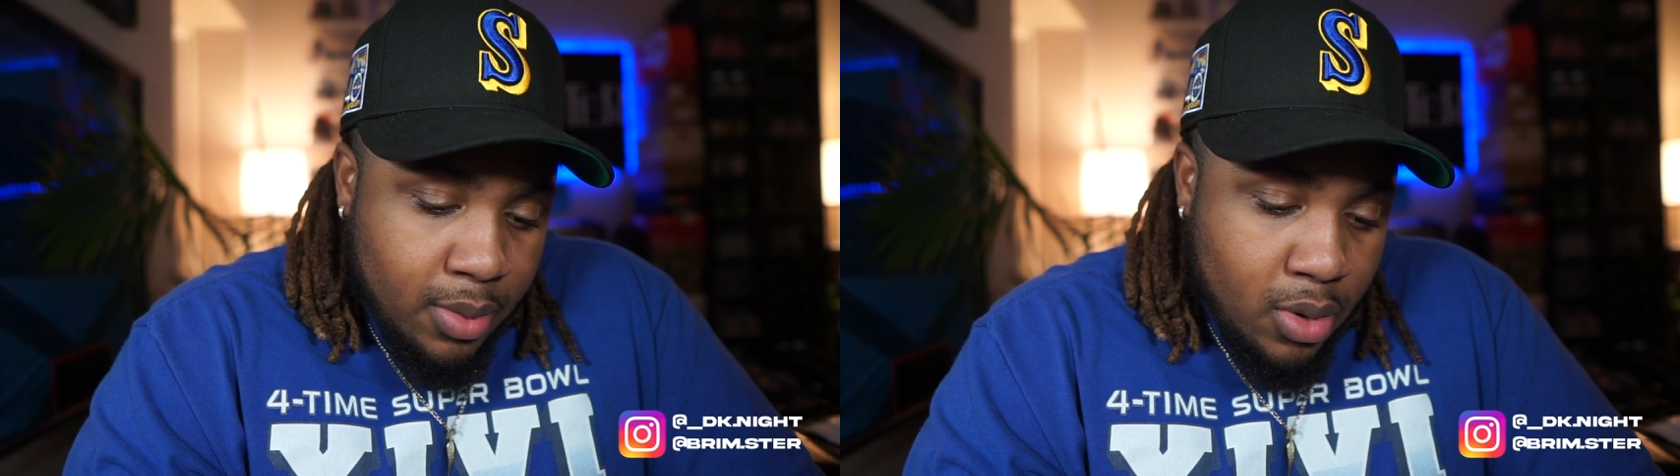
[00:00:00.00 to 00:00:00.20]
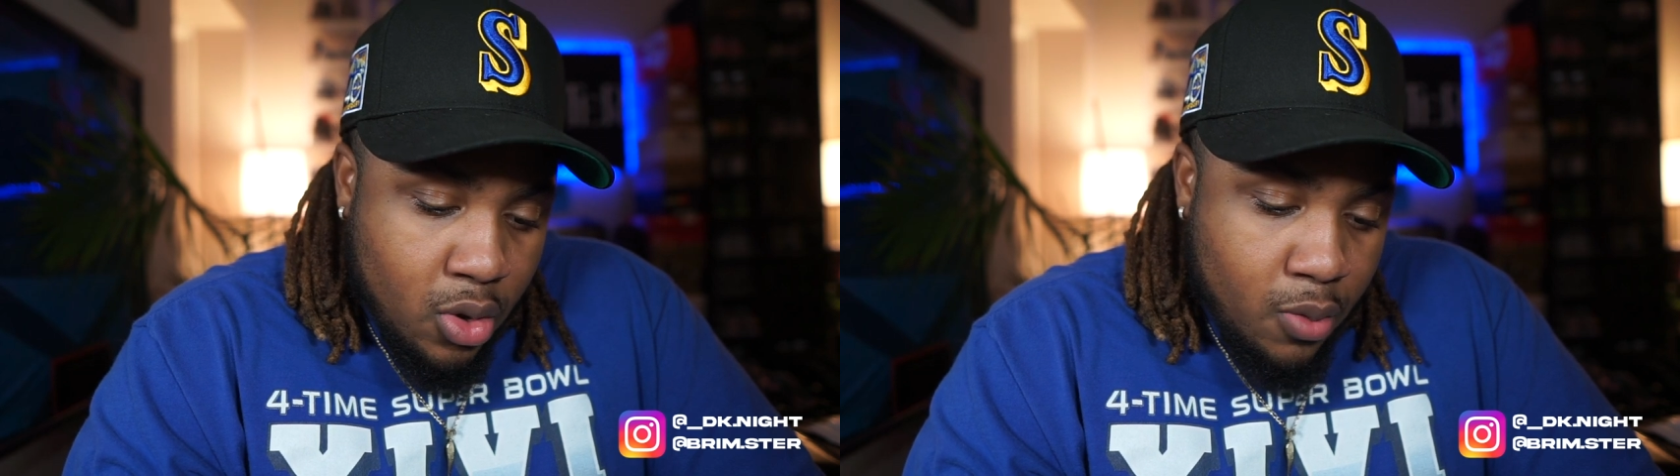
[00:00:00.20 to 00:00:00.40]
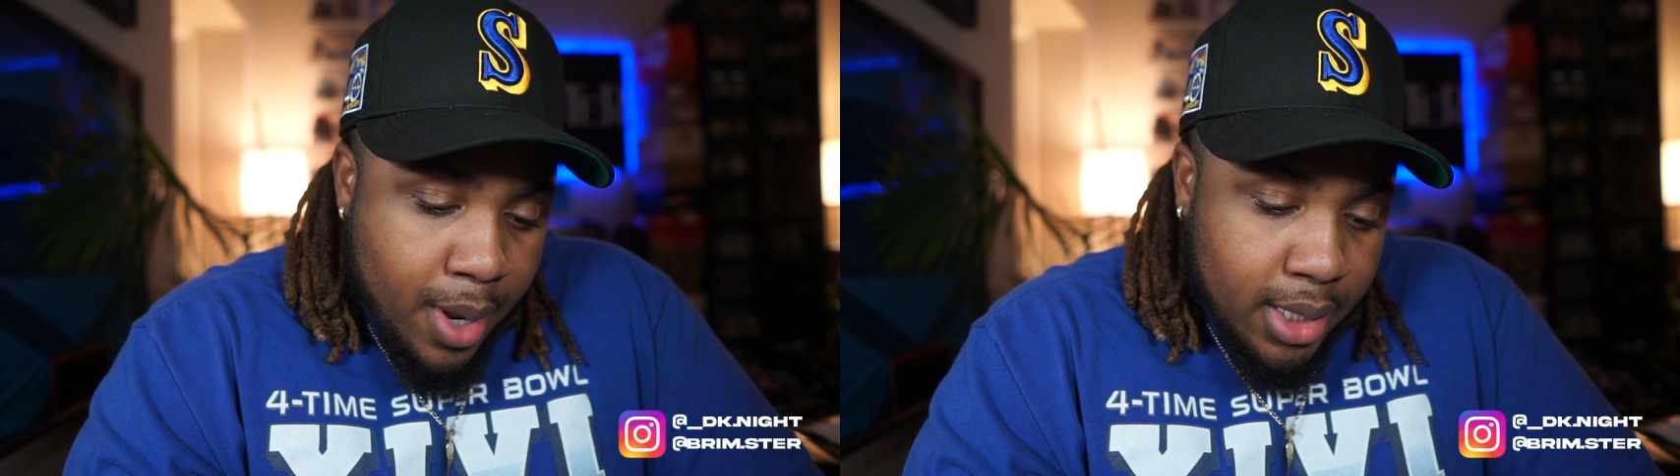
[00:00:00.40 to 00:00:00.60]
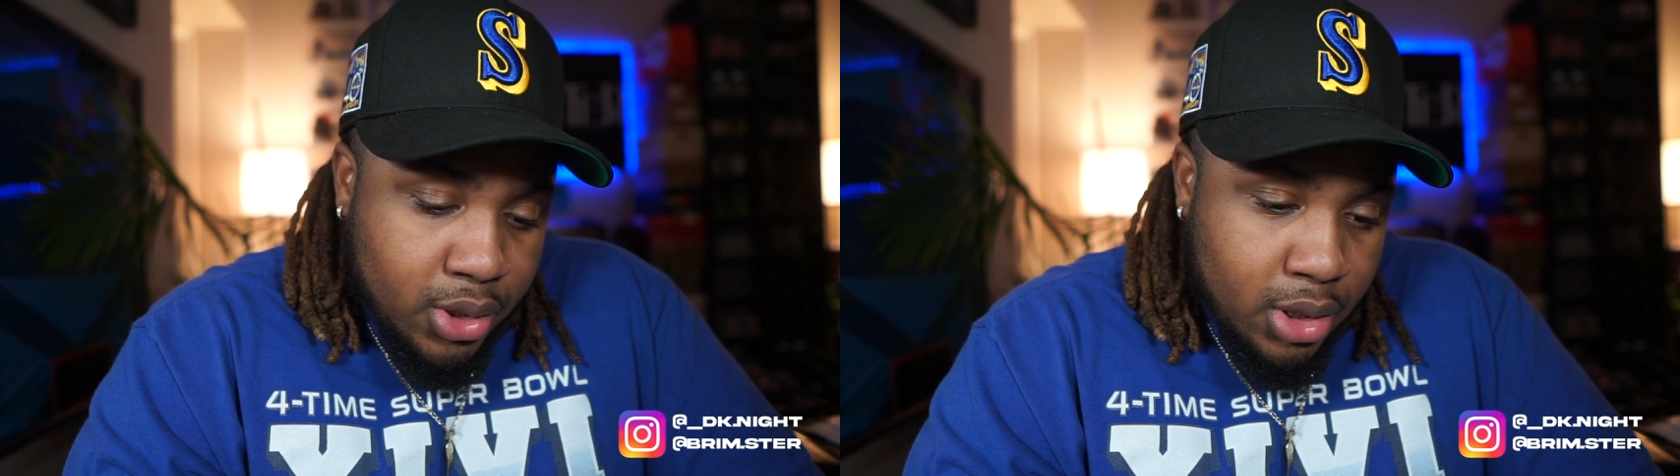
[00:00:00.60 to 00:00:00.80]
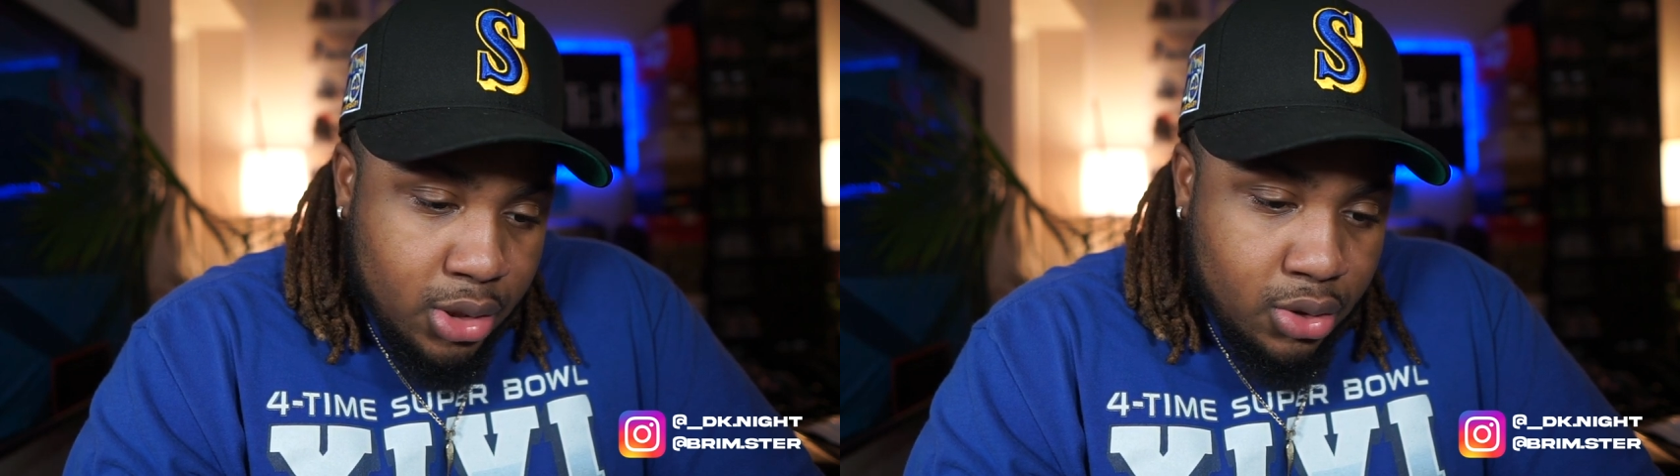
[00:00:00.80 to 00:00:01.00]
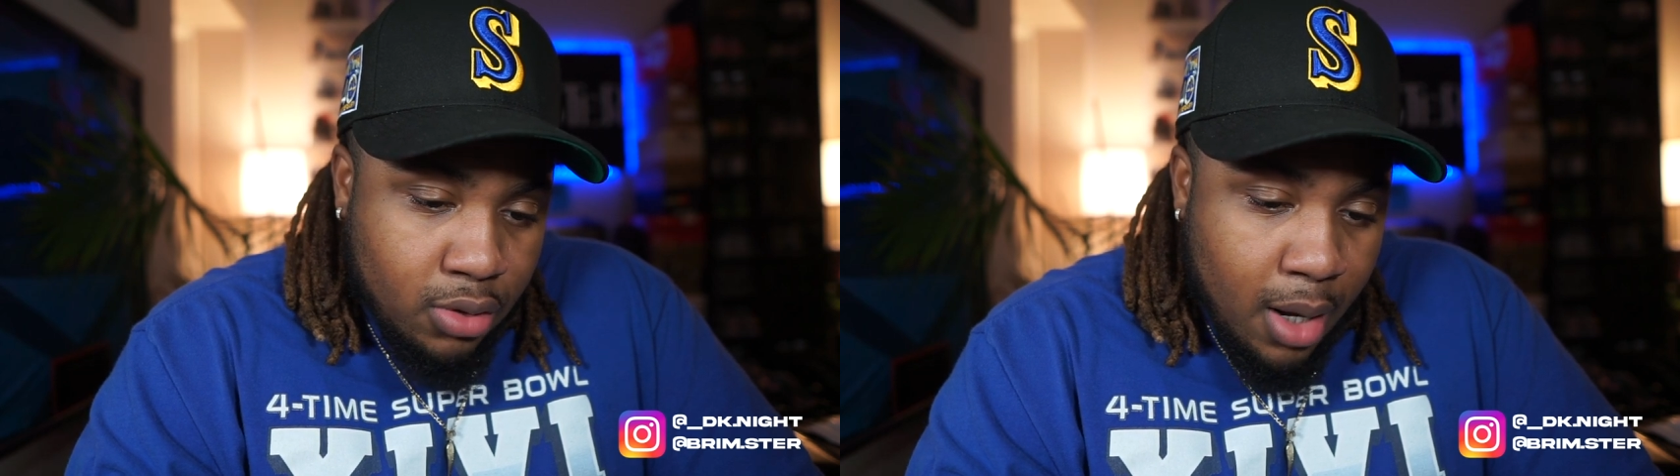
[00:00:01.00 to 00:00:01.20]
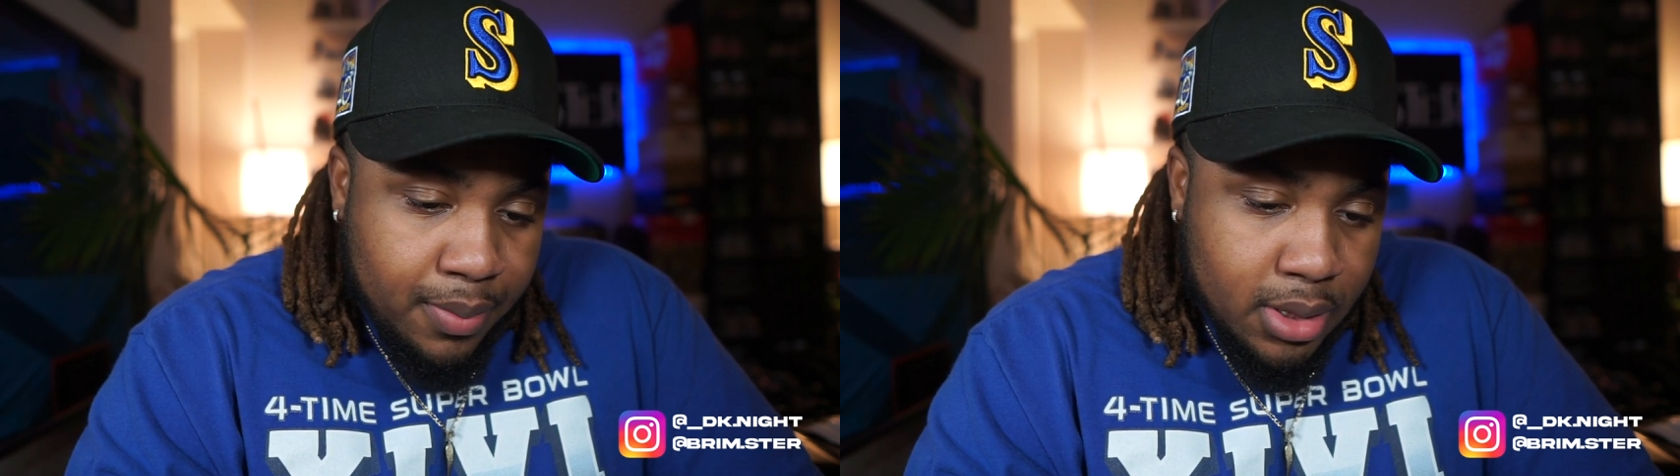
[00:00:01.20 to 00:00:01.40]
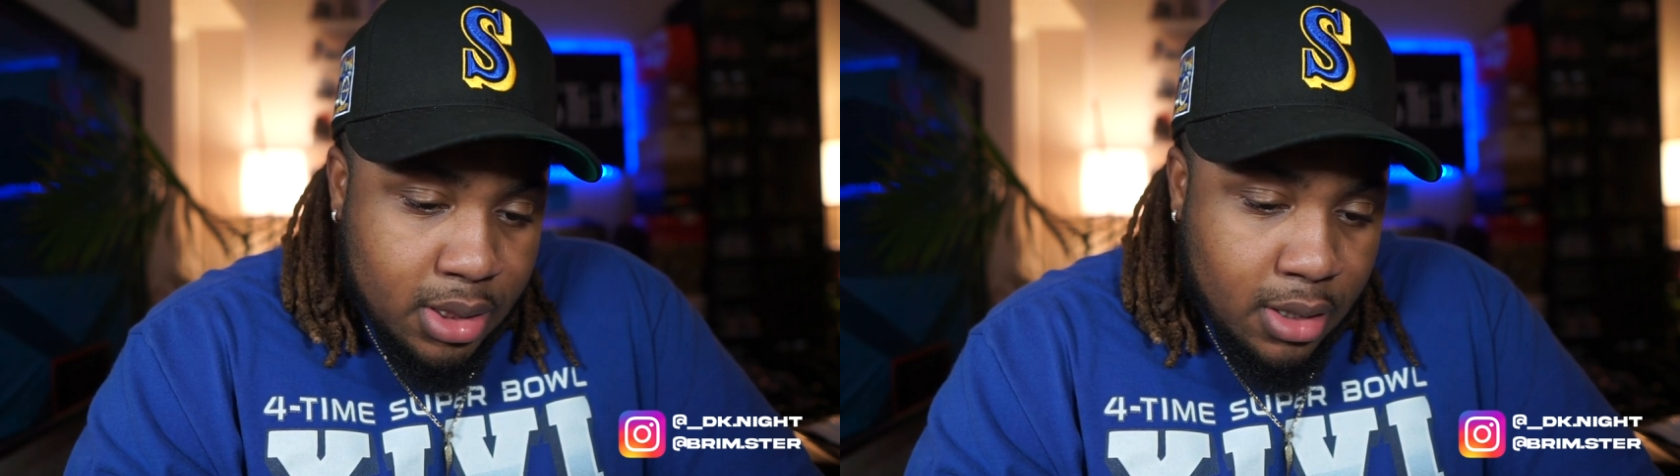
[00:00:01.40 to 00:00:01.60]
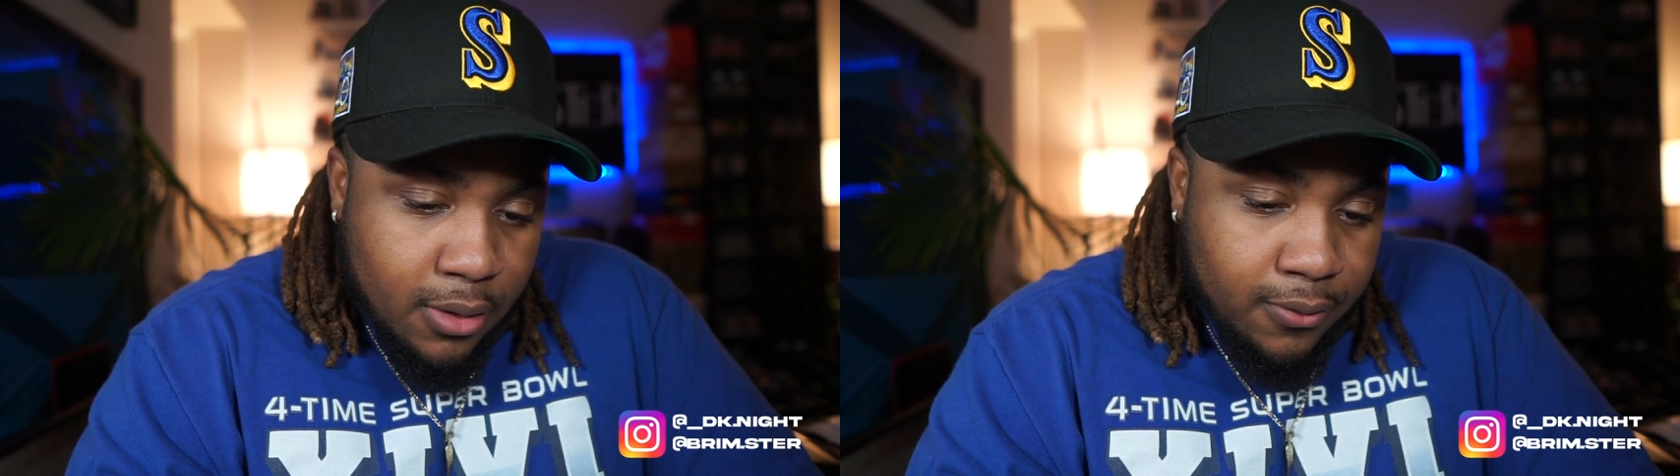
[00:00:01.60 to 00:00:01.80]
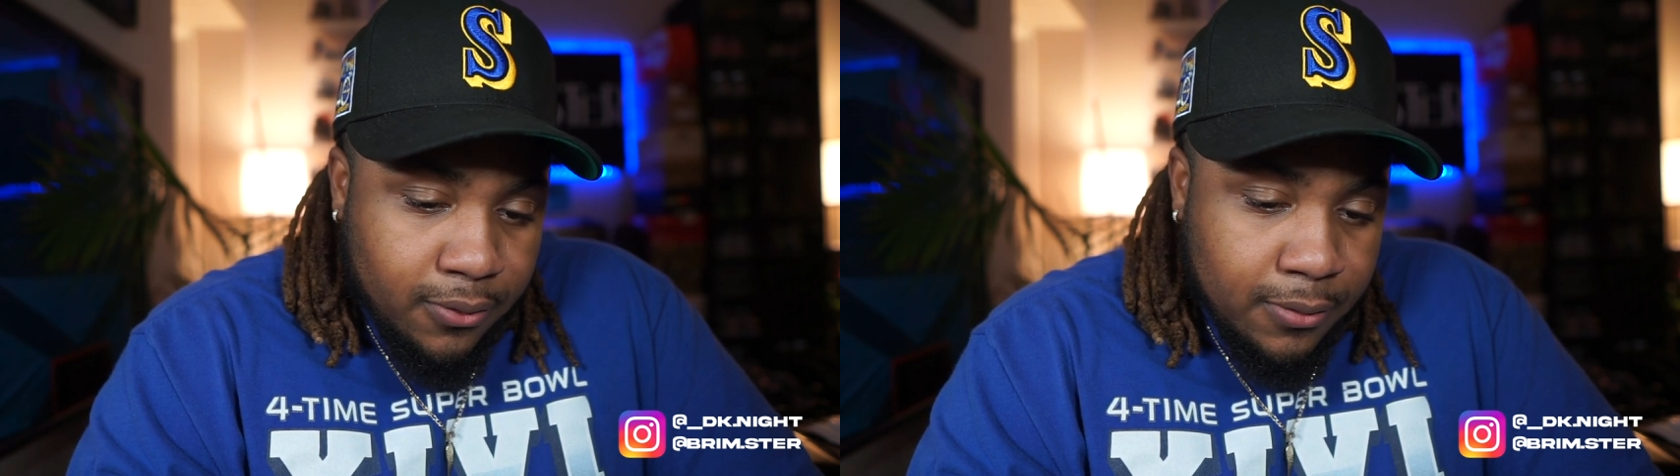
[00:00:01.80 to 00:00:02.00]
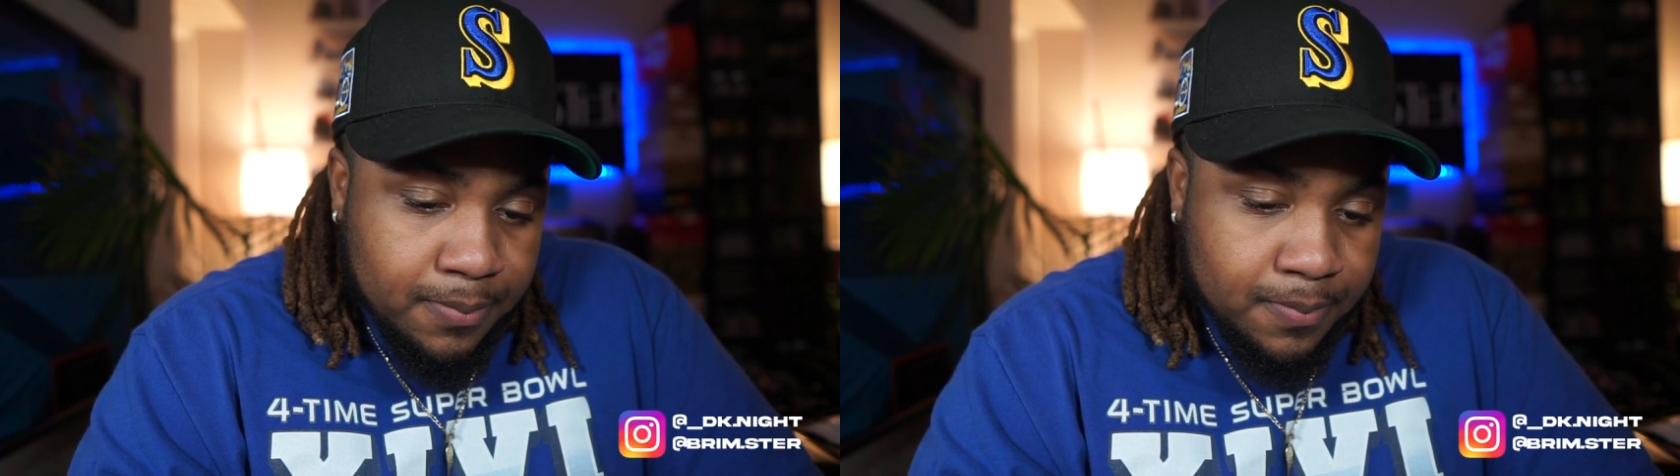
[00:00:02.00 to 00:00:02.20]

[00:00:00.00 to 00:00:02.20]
We're gonna go back to the drop itself.